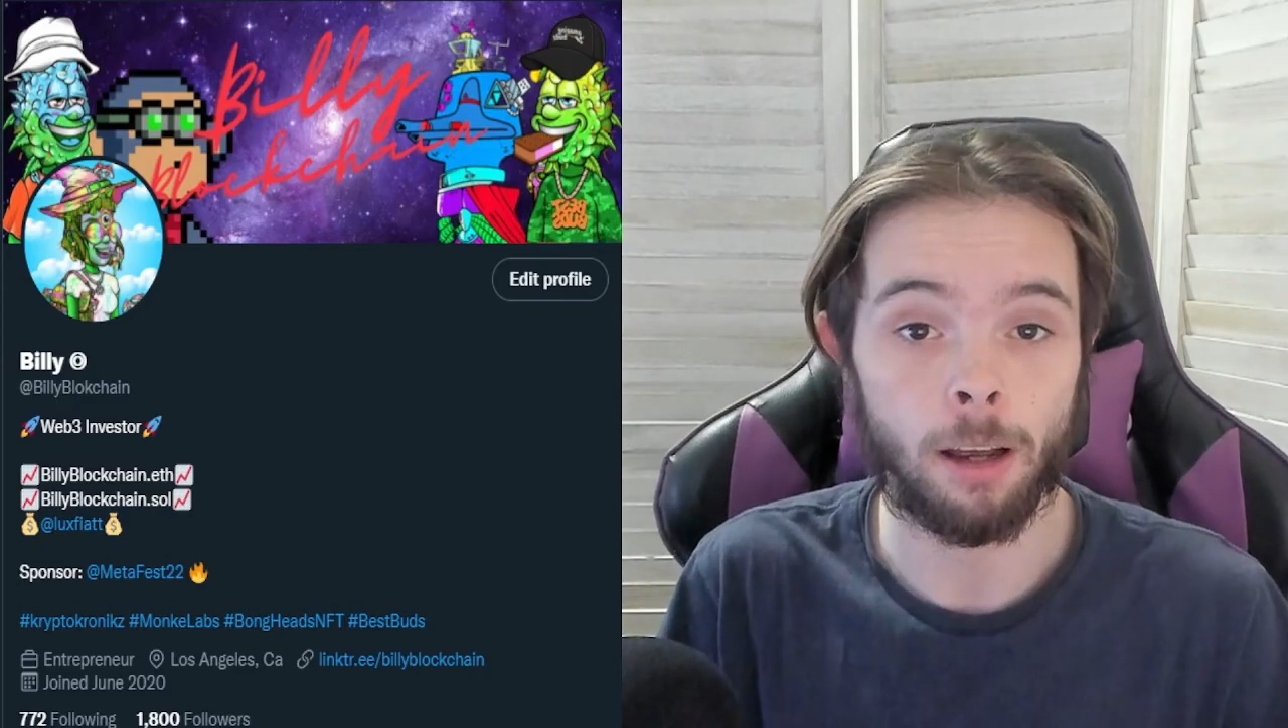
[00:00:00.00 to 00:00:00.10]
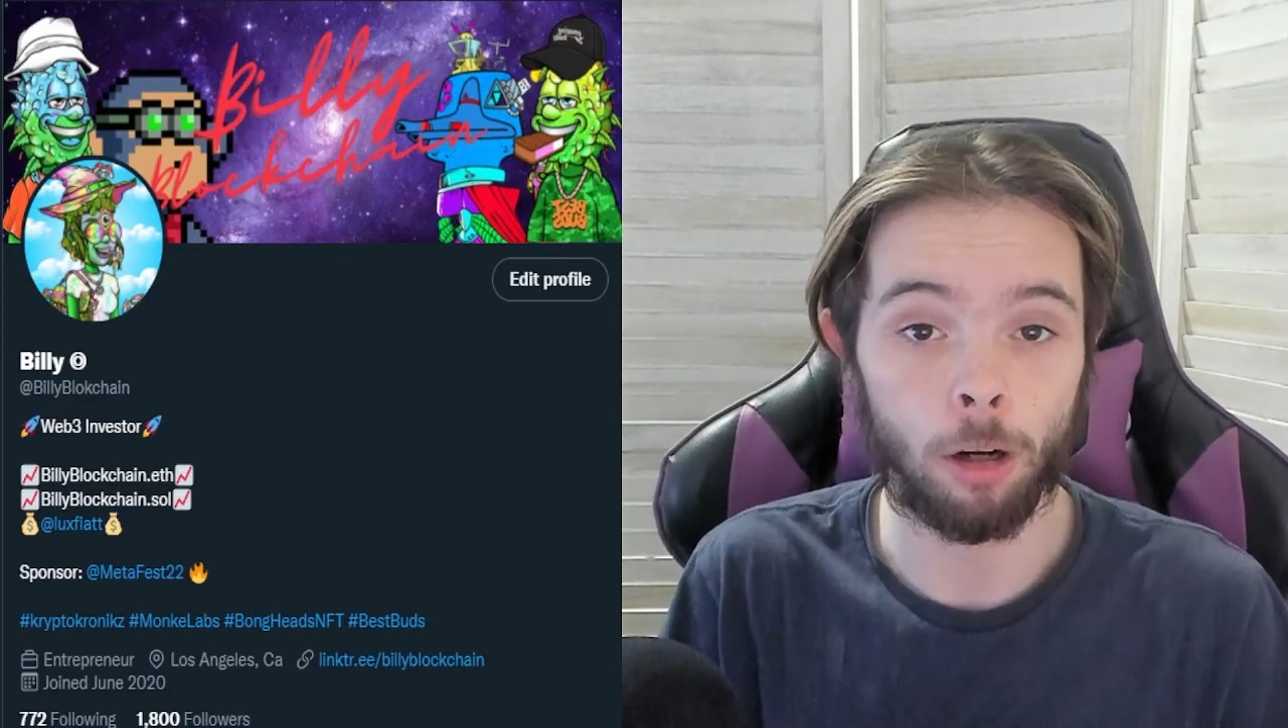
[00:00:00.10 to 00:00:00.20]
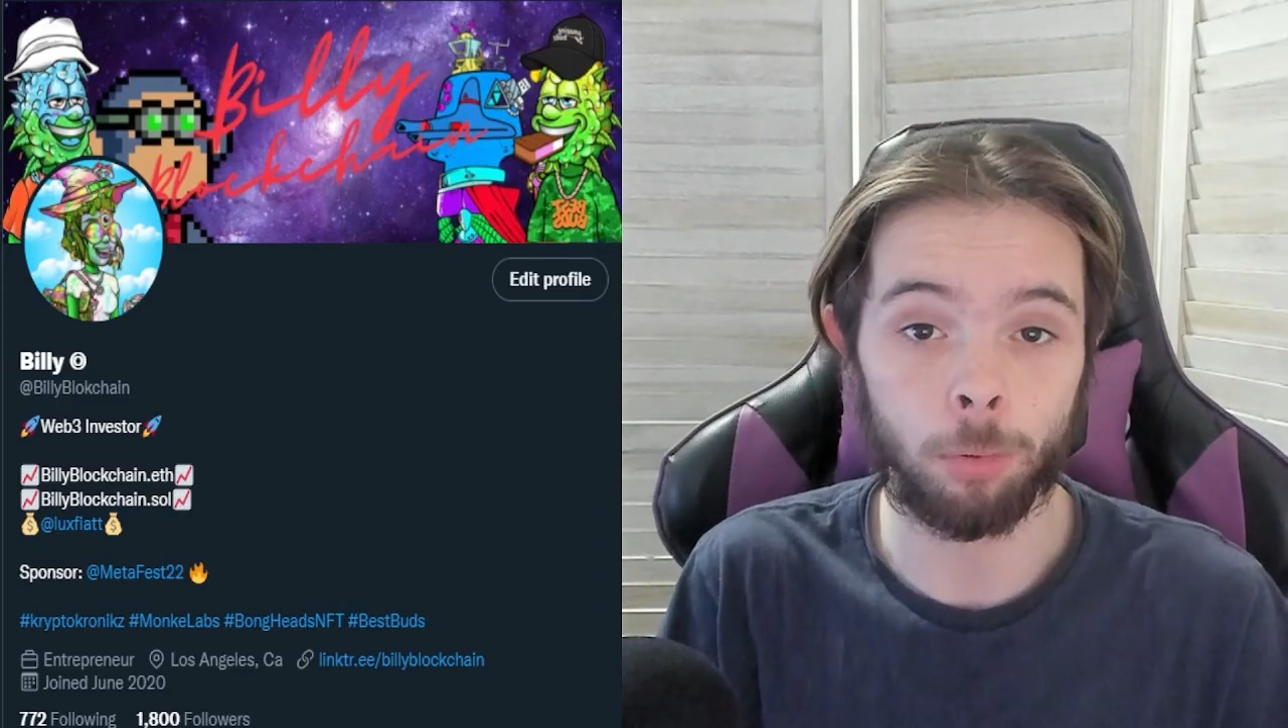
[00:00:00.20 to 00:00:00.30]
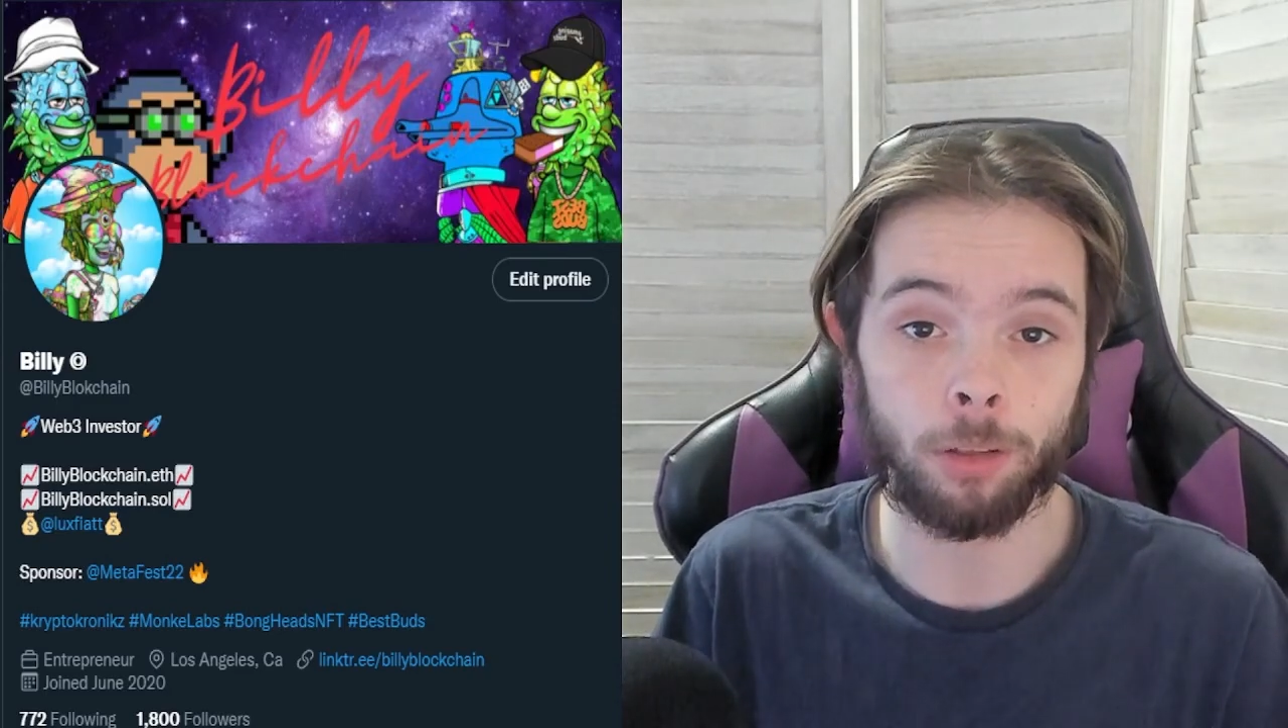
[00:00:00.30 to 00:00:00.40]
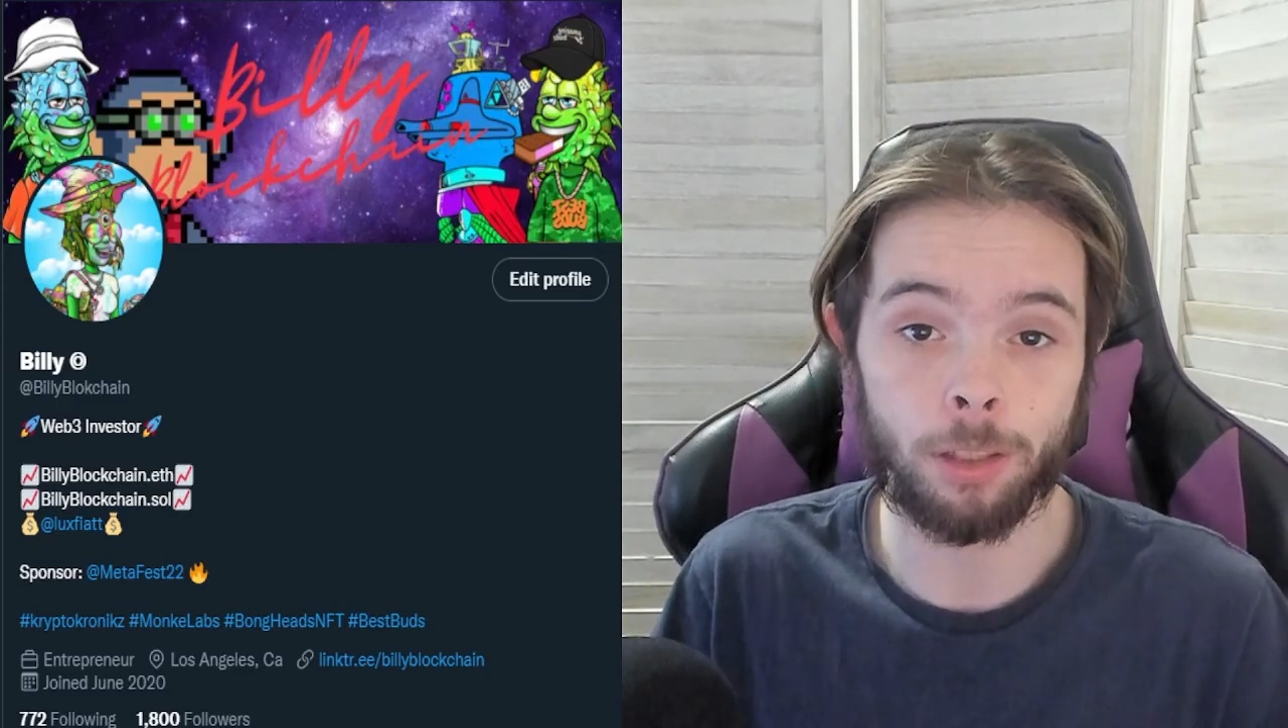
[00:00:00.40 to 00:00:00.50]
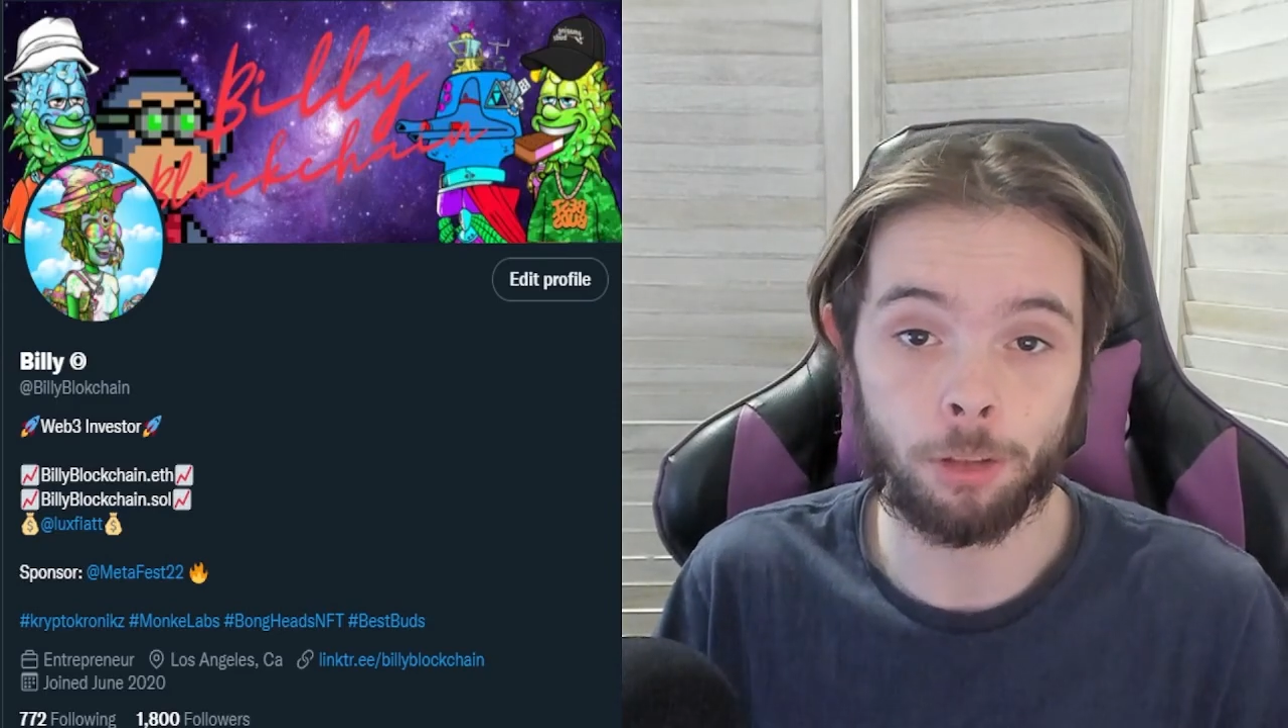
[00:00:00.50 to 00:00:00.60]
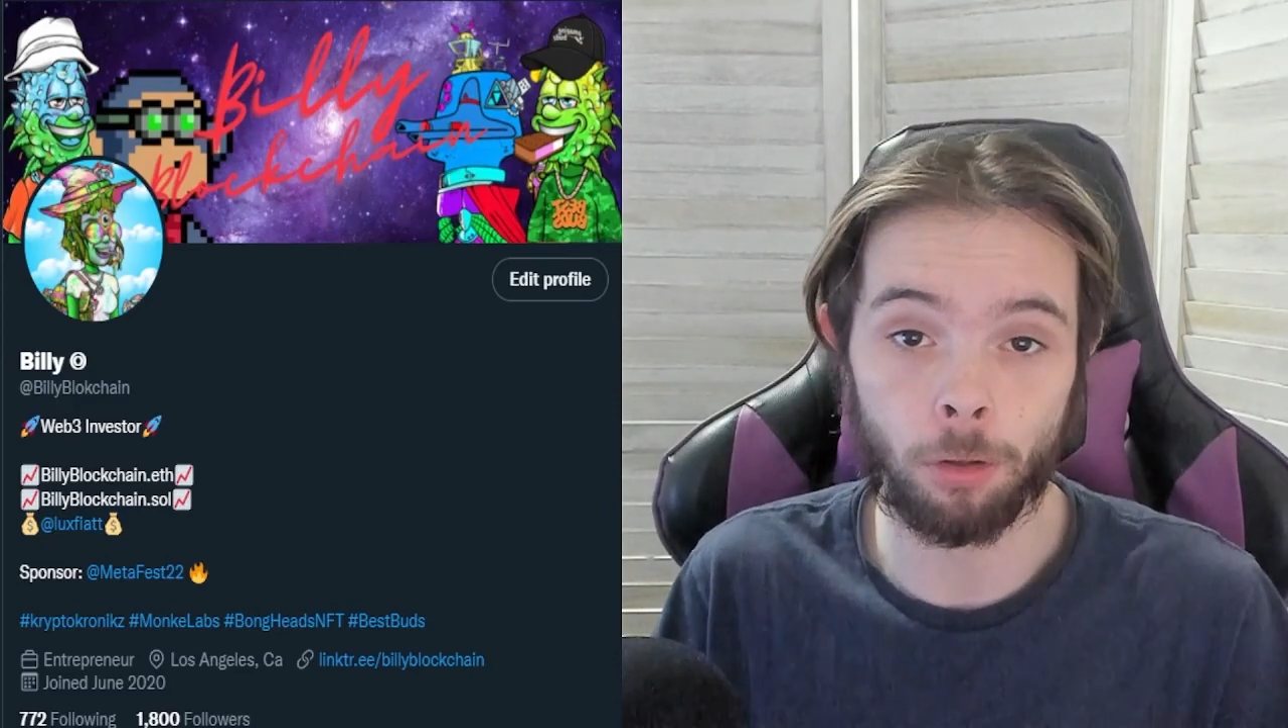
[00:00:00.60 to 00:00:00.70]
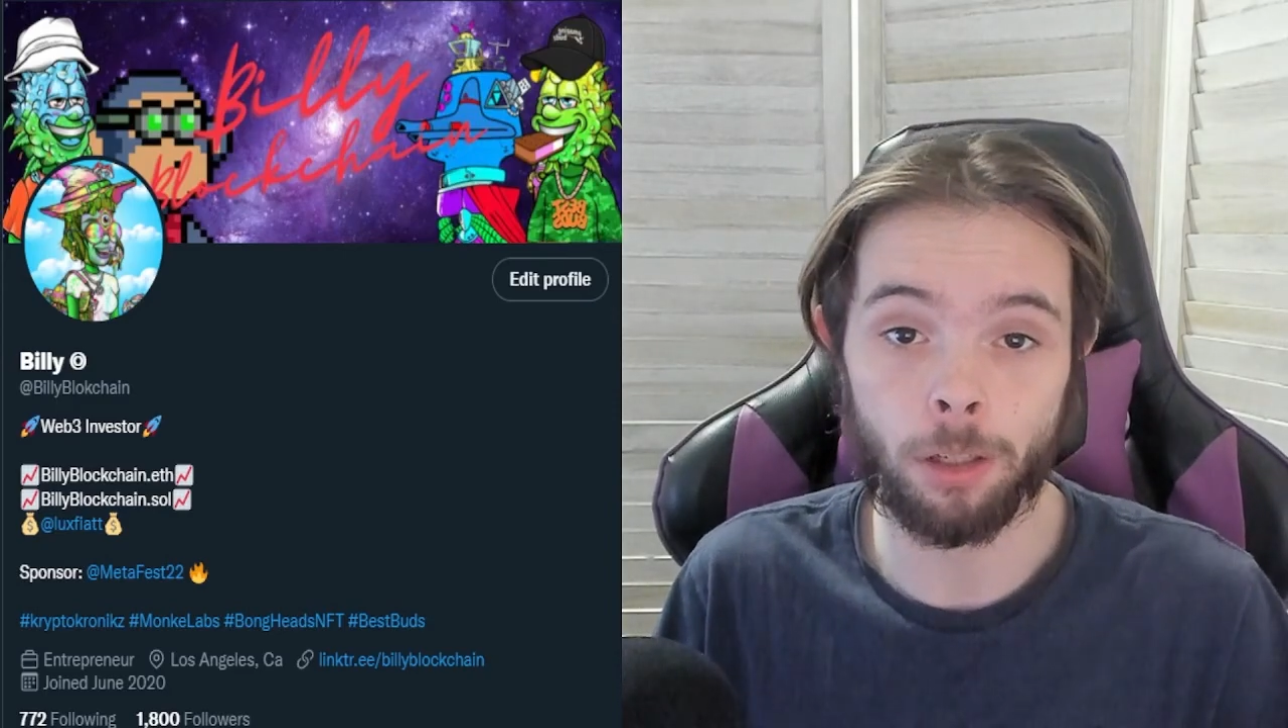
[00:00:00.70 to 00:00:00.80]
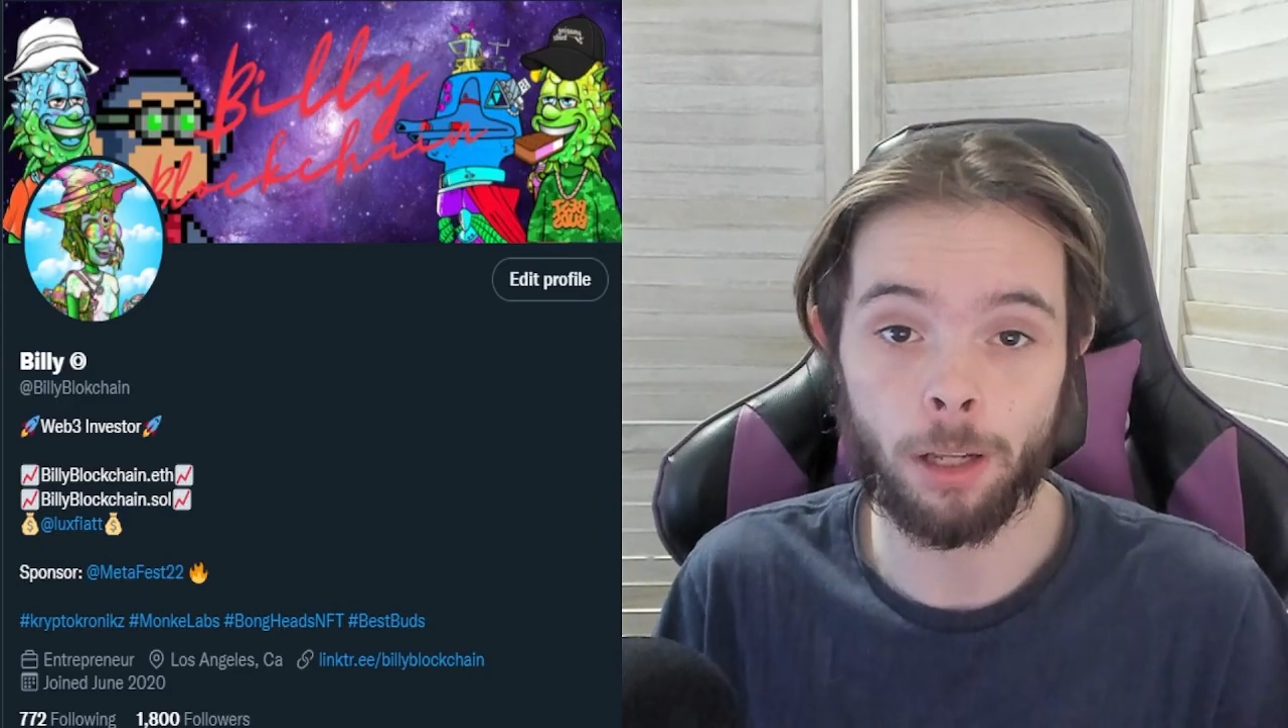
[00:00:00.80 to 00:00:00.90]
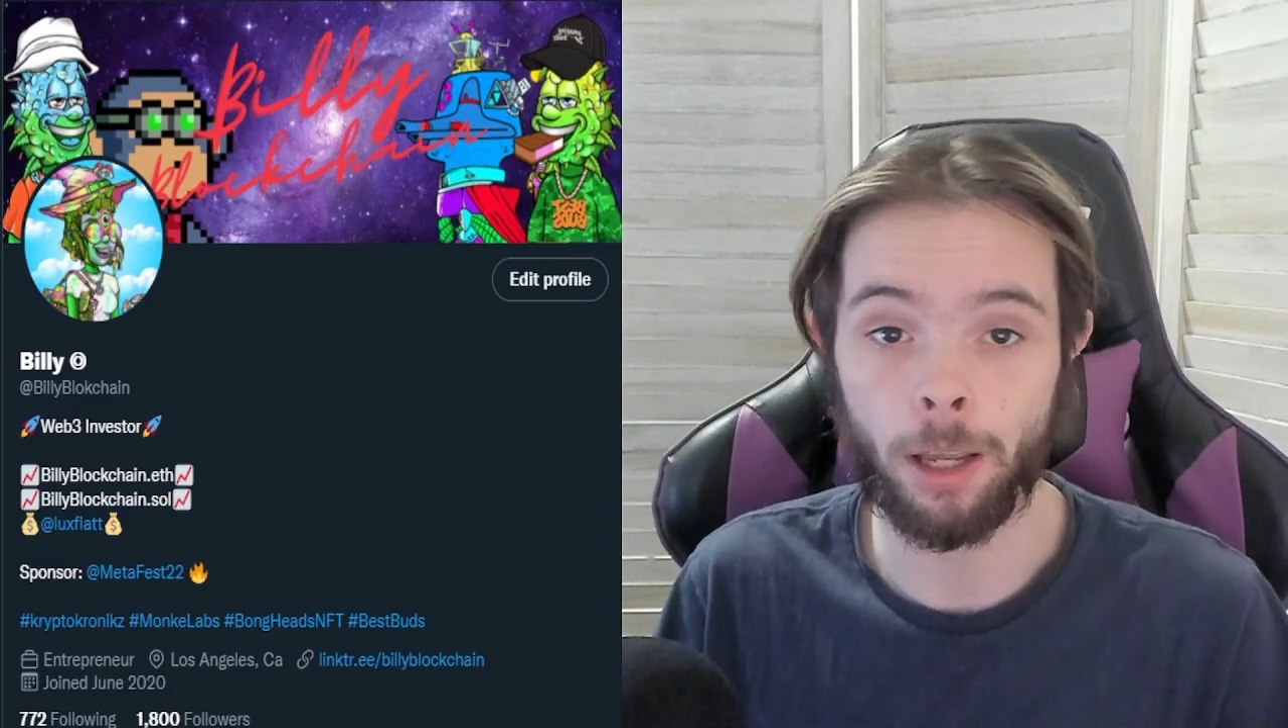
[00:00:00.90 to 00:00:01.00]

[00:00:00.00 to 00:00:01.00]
hope you enjoyed,